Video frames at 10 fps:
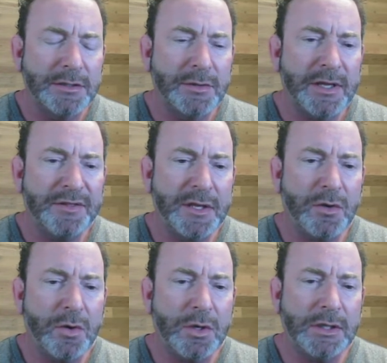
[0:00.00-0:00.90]
I think
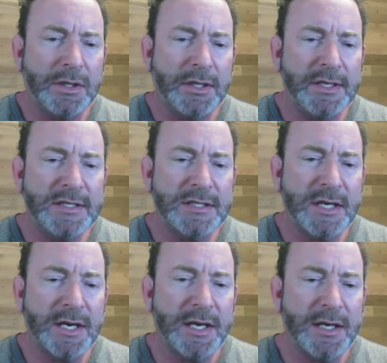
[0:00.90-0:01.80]

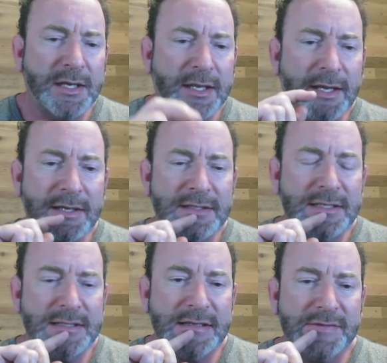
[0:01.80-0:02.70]
Oralissa can
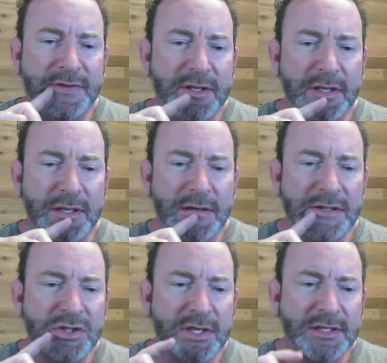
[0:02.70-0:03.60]
successfully
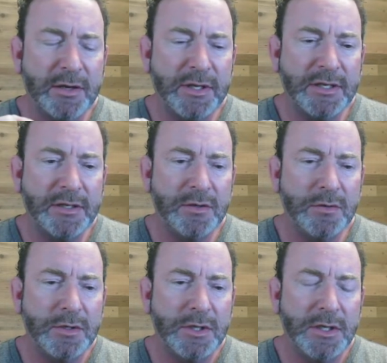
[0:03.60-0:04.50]
shut down
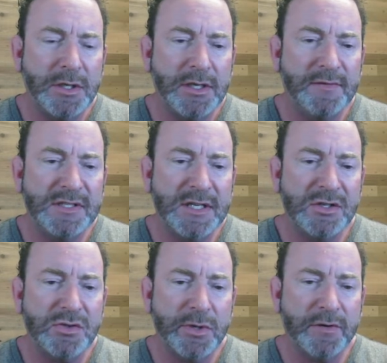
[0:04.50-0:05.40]
endo even
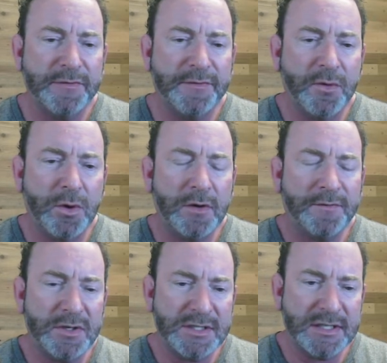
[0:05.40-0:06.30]
stage 3 or 4
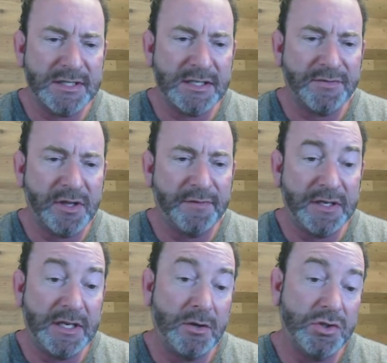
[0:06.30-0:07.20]
for successful
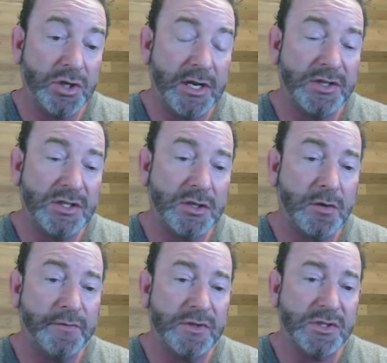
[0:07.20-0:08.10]
FET, or should I just go
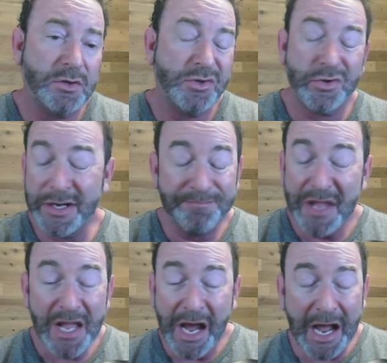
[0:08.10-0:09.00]
for surgery?
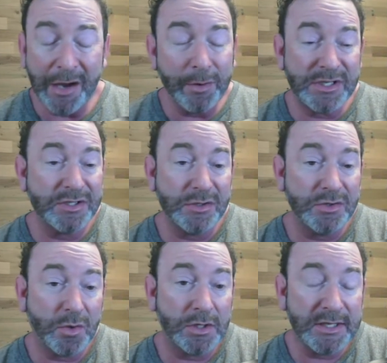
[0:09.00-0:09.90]
I would just use
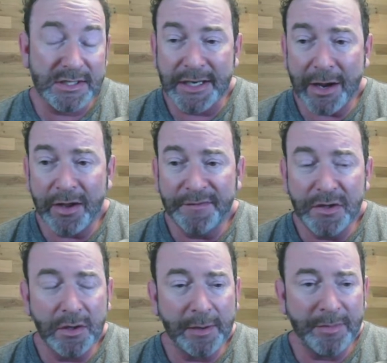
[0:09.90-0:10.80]
Oralissa. Now,
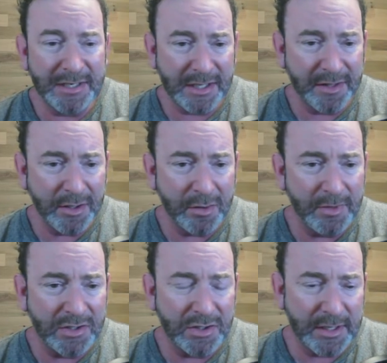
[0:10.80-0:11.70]
because I think you
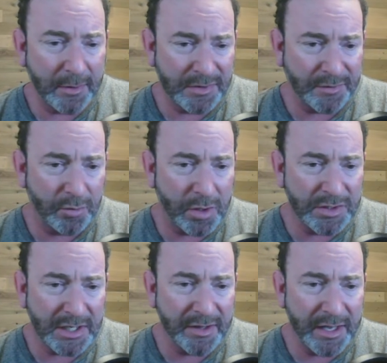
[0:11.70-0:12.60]
mentioned that was from
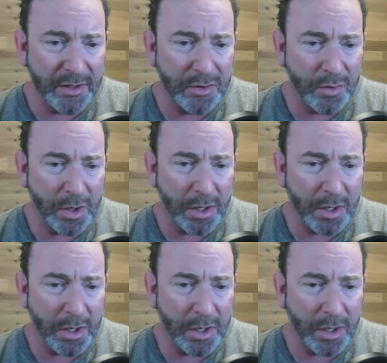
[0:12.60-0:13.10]
Rosa, that you